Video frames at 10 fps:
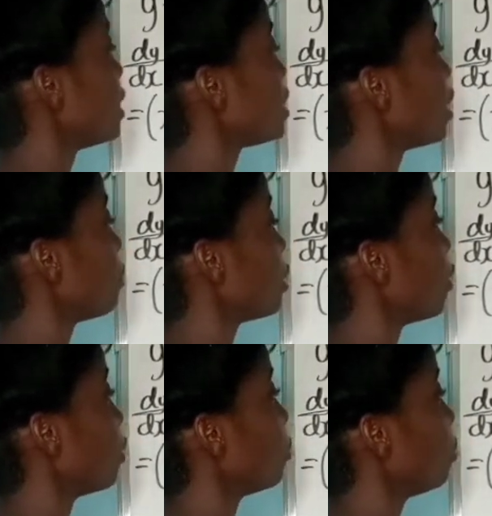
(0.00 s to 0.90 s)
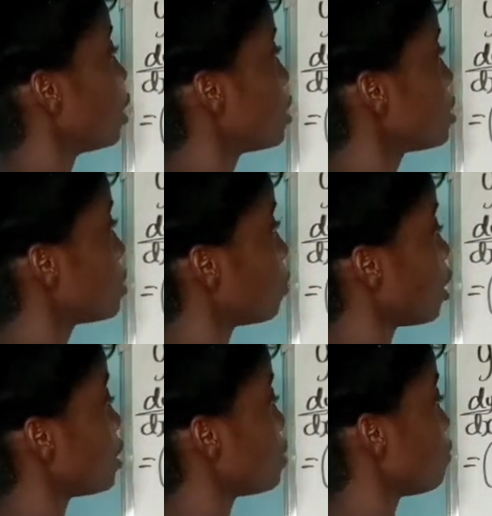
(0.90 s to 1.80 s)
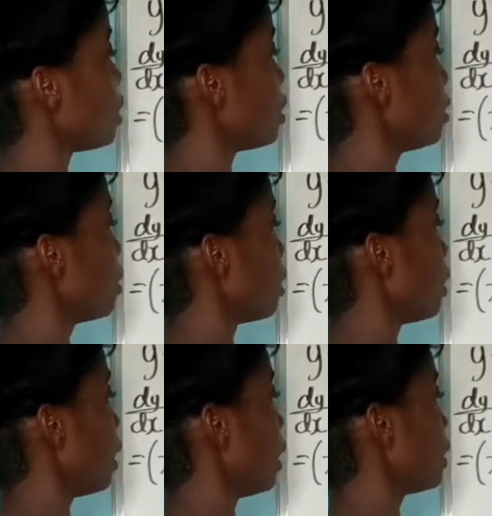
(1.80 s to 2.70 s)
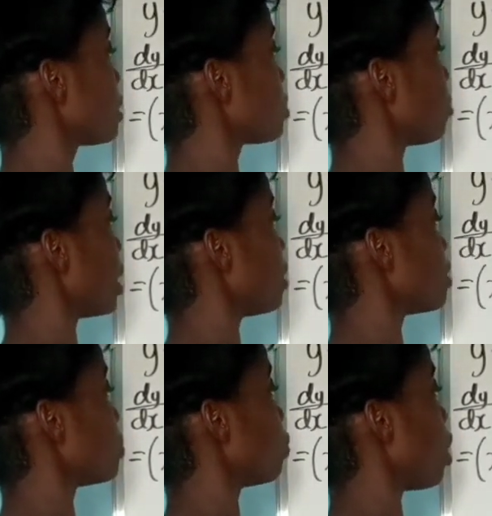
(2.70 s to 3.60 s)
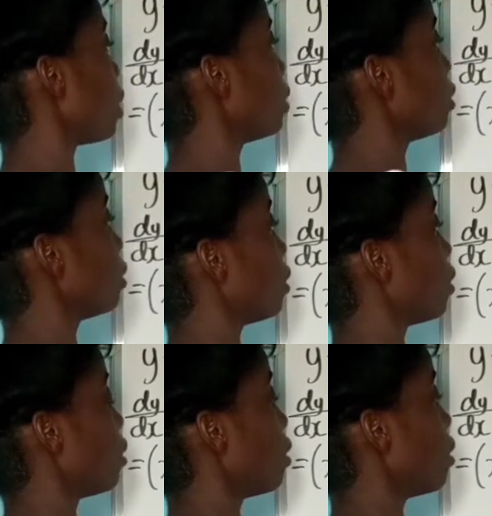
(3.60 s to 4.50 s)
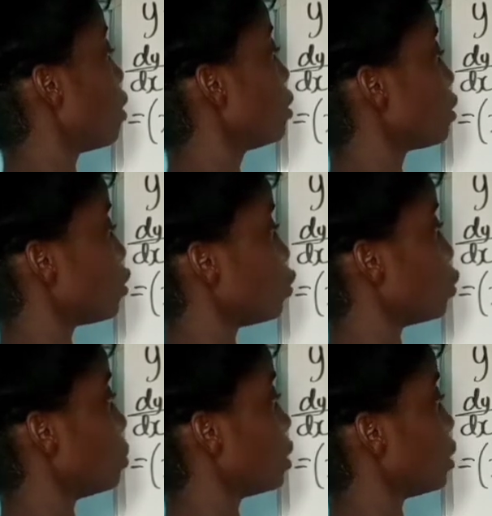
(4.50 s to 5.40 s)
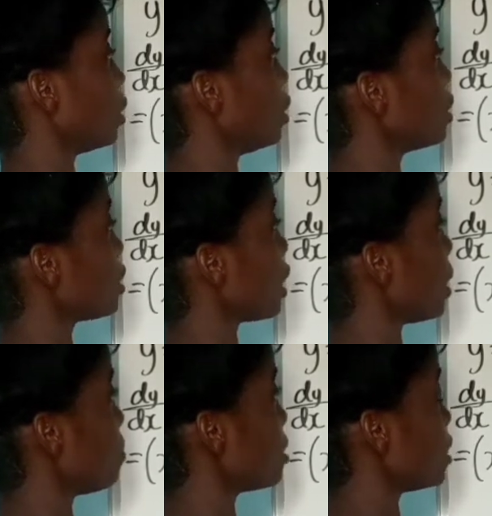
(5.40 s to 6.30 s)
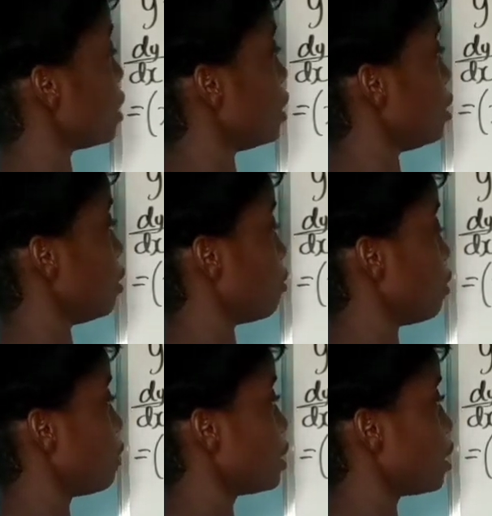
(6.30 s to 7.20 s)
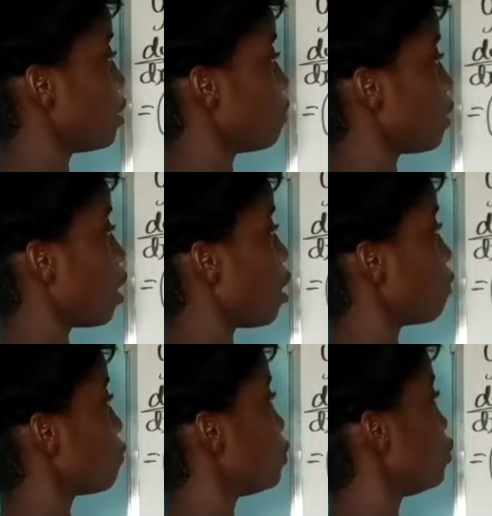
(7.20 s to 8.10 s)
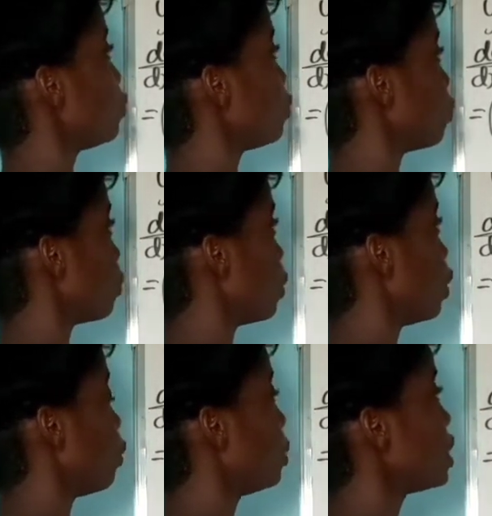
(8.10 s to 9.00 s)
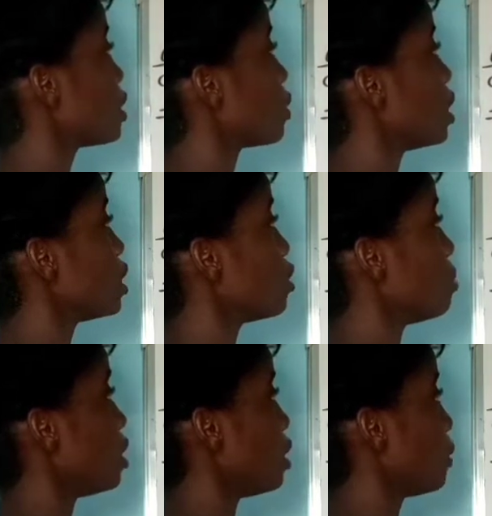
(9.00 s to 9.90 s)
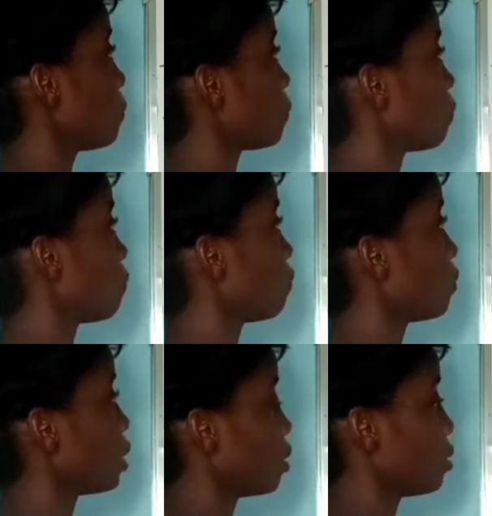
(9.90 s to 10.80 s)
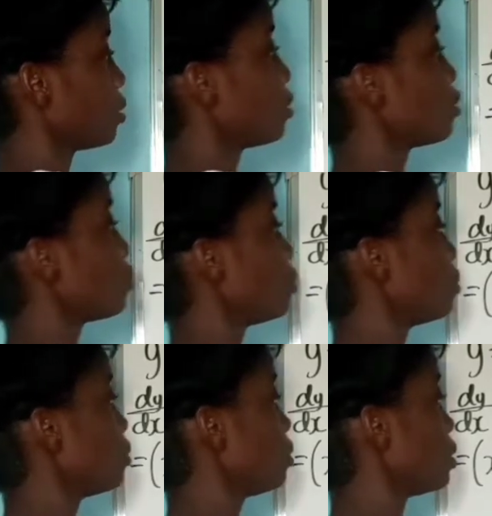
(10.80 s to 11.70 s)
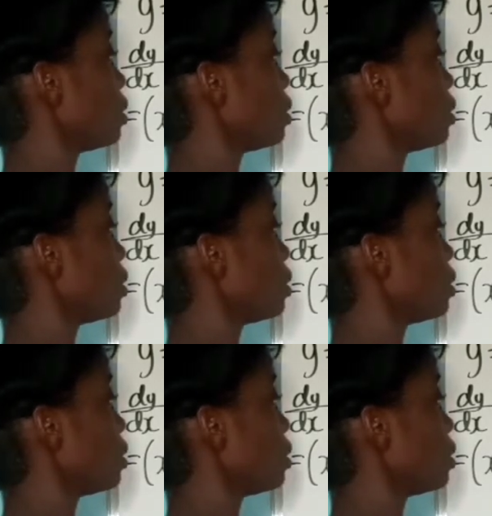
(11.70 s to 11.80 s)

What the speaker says: So here we go. Plus, what is v? X minus 1 all cubed times the derivative of u, which is going to be 2